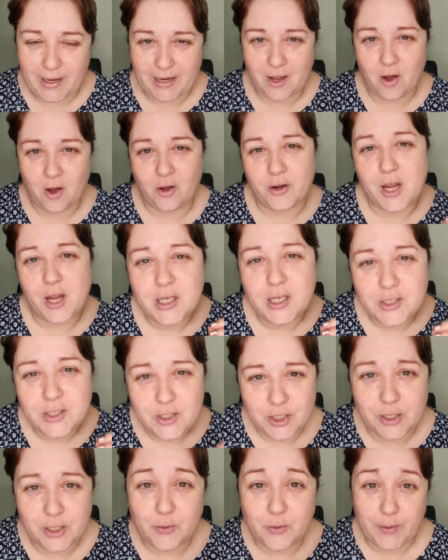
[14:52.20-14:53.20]
too
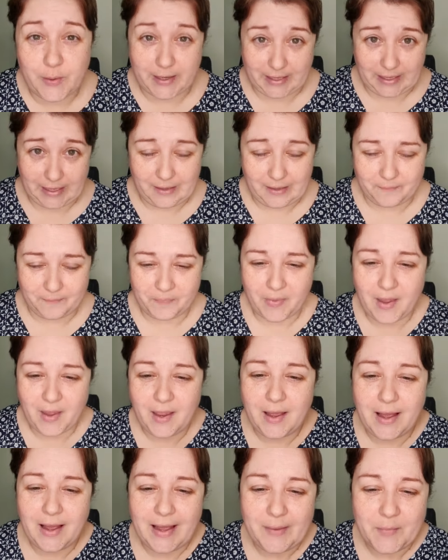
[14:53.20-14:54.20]
quickly. I'm going to
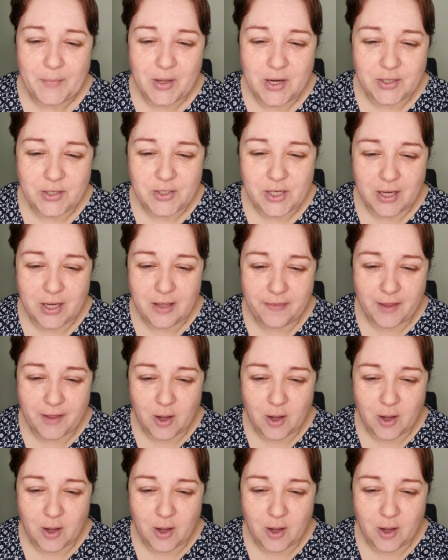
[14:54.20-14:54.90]
turn the comments